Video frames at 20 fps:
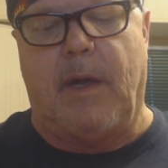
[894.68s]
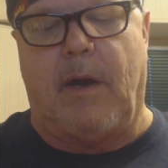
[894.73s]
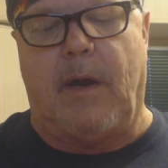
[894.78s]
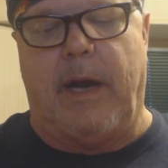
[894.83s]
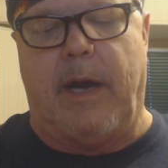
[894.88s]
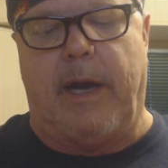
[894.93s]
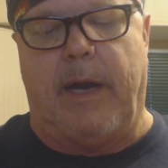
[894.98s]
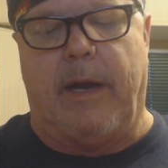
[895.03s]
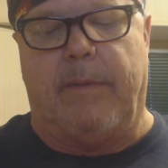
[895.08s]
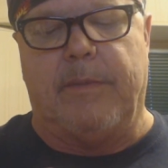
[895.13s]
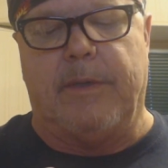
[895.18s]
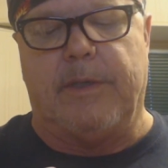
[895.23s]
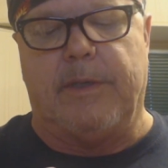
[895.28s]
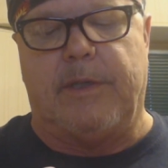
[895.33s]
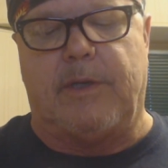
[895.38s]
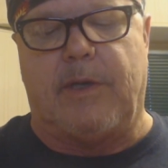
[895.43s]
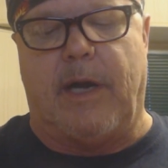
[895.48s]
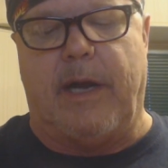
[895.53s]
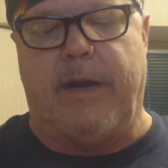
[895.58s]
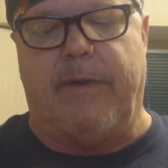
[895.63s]
Alright, I'm
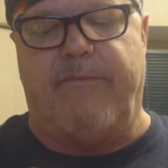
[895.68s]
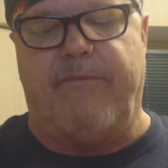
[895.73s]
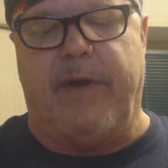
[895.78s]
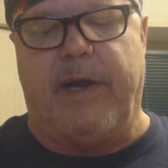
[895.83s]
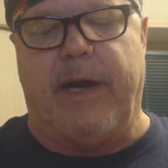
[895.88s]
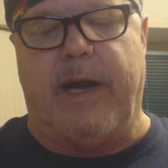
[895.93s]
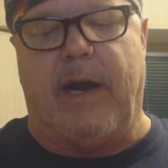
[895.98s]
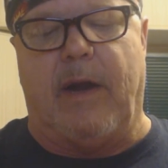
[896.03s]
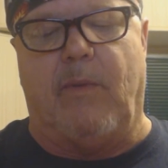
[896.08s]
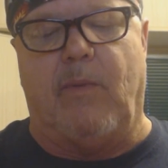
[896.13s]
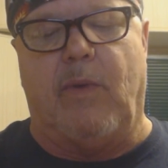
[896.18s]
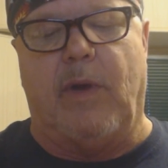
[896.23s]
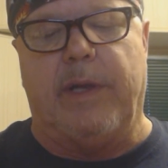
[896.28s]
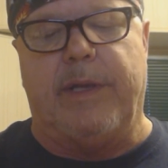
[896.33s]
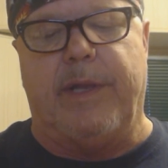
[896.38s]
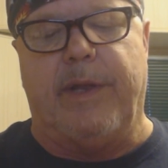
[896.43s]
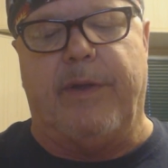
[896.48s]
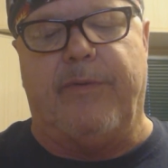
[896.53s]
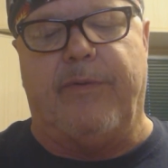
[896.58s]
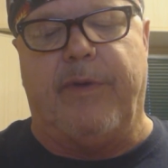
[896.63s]
just trying to figure out
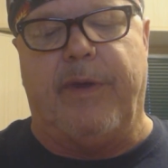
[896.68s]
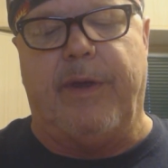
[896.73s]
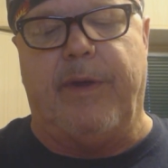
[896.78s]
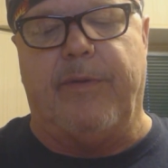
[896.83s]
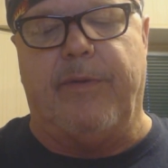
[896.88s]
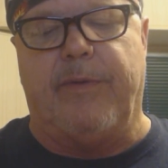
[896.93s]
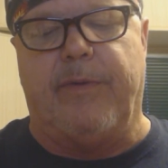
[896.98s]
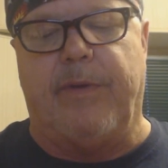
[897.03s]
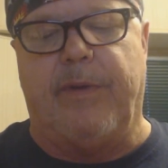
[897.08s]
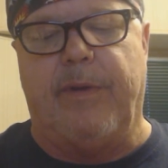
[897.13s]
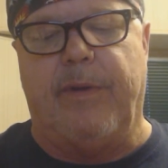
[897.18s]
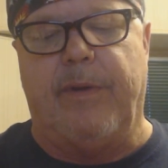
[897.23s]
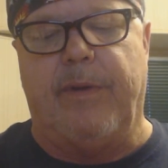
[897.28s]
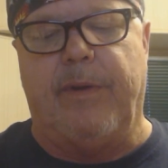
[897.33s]
what this is.